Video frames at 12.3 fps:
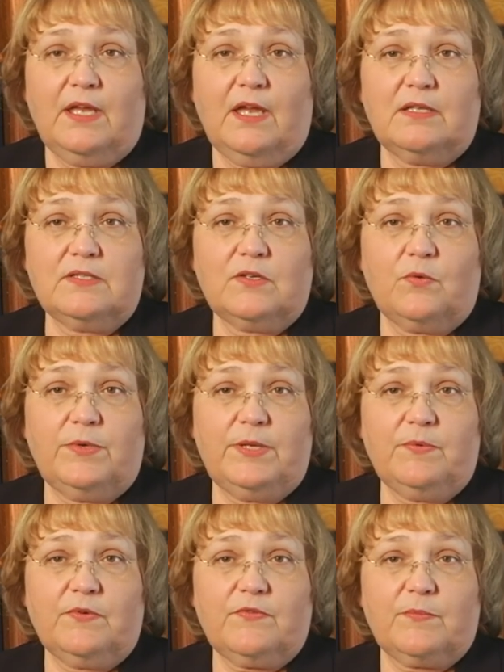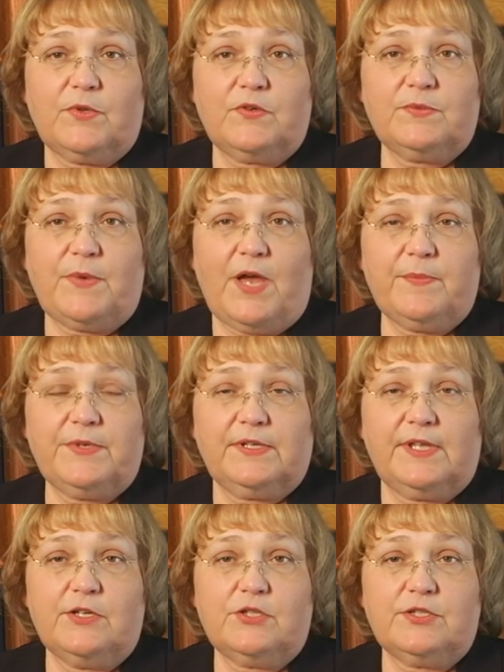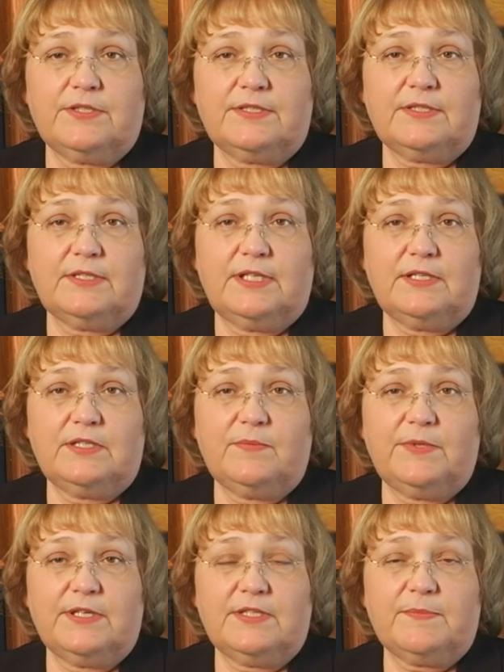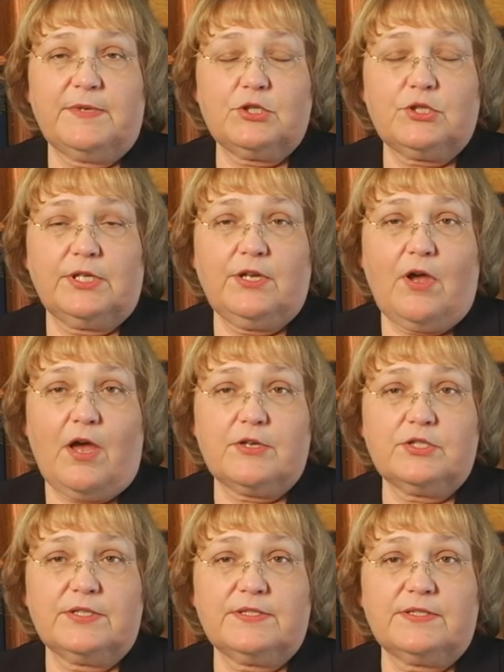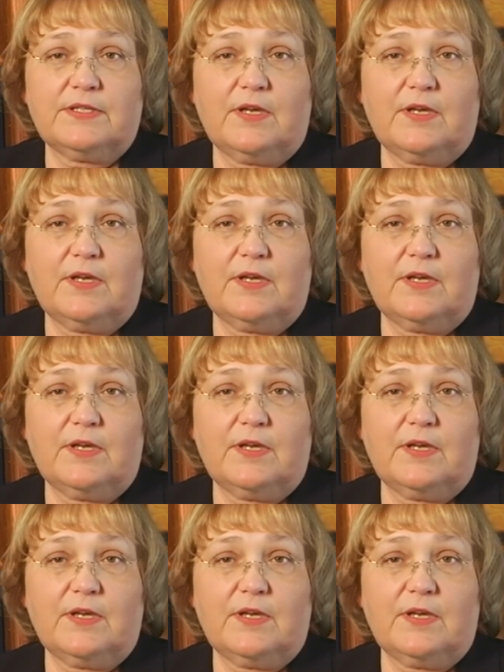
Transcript: And so people from those populations need to be especially cautious